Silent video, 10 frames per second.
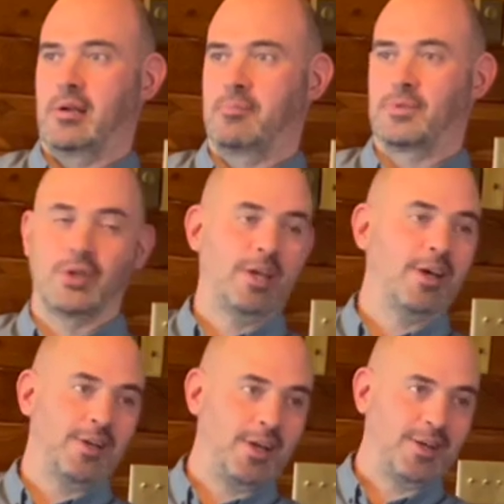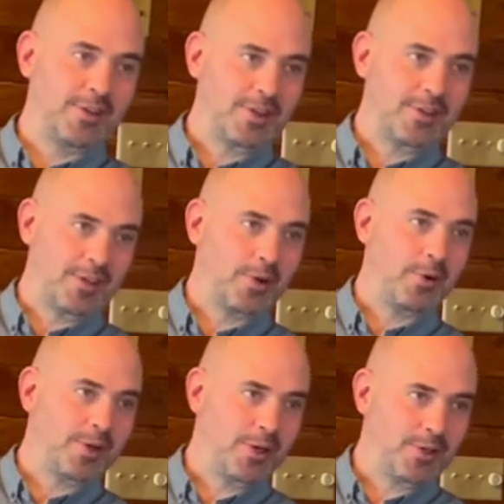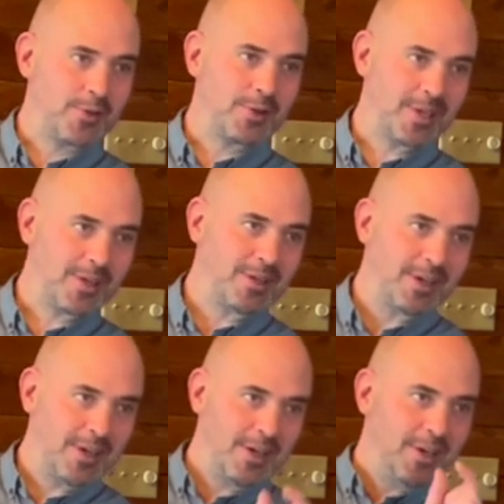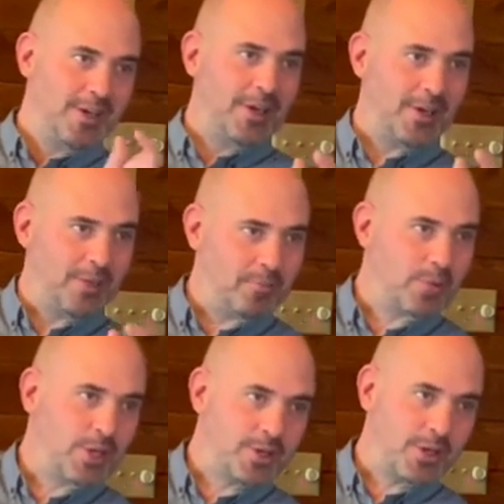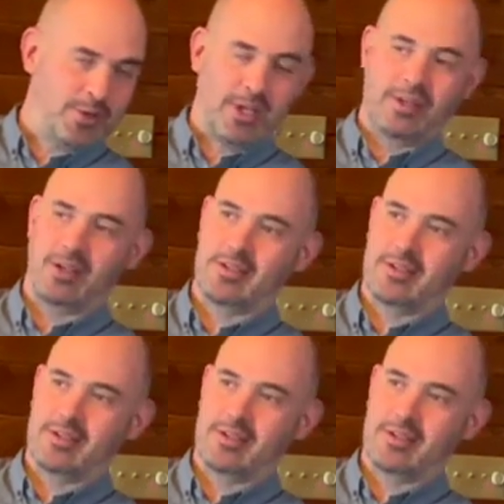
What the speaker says: So yeah, and I think they're quite a unique breed, aren't they? That